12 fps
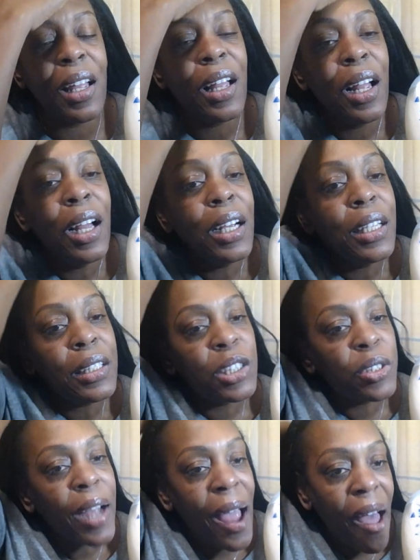to have
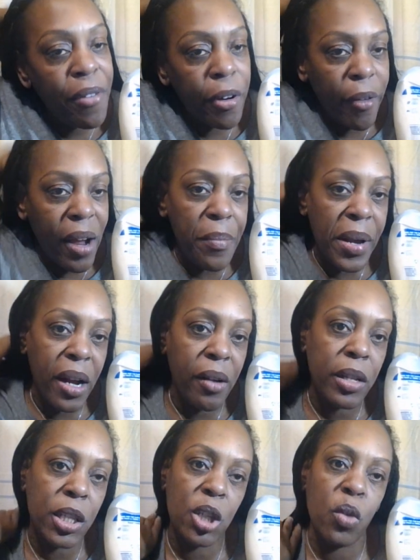your grandparents
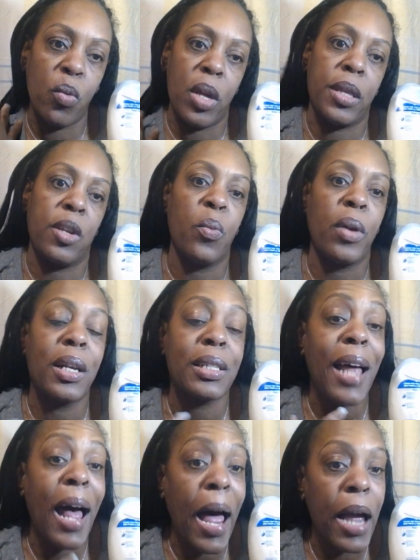with you because I
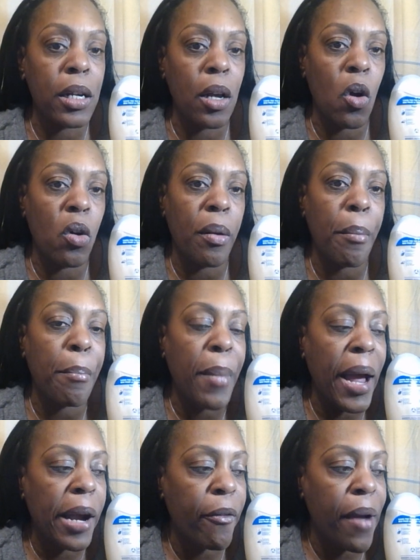don't. My
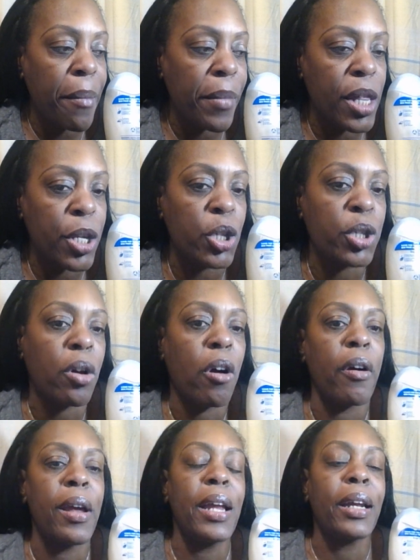grandmothers are in
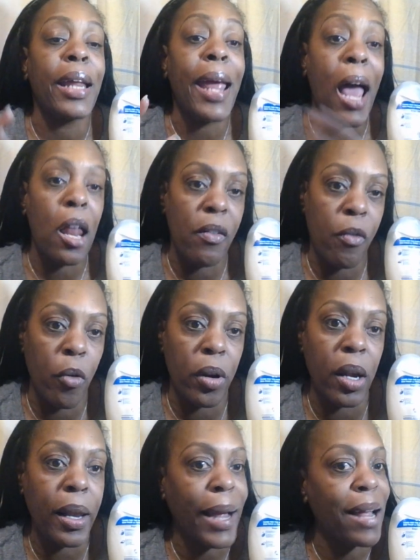California, like I've
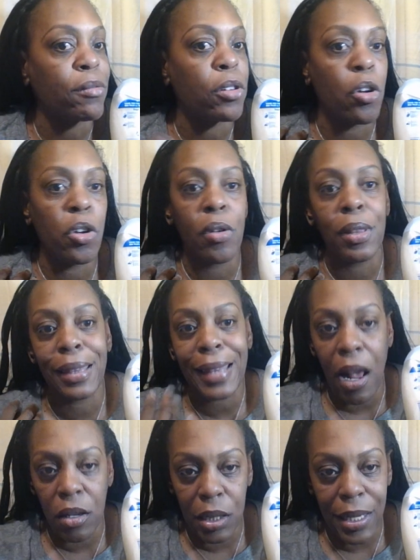told you a thousand
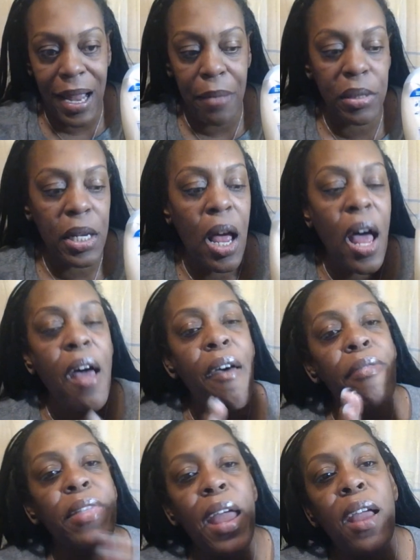times. They
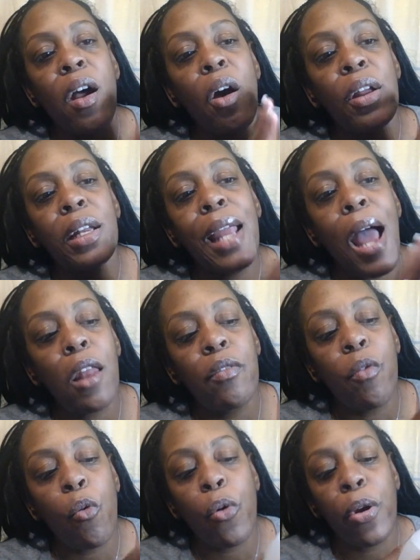are in
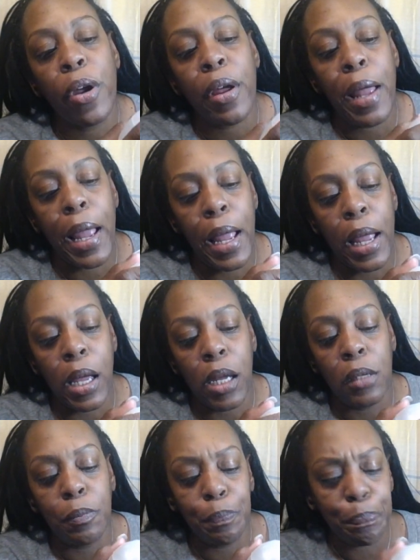California, and
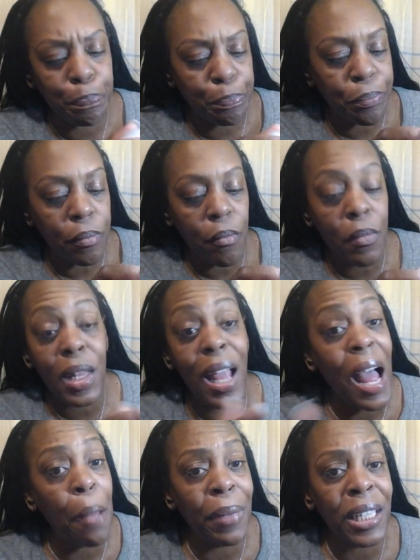I miss
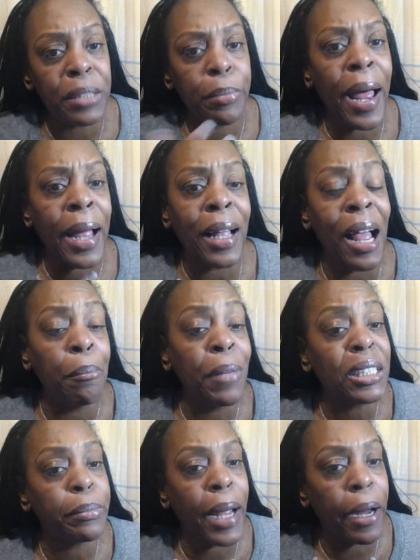my I miss my
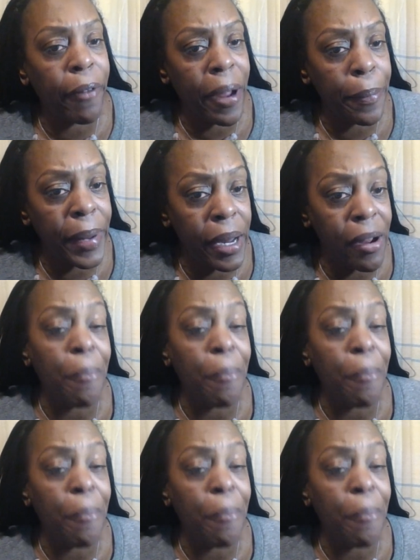grandparents. I miss my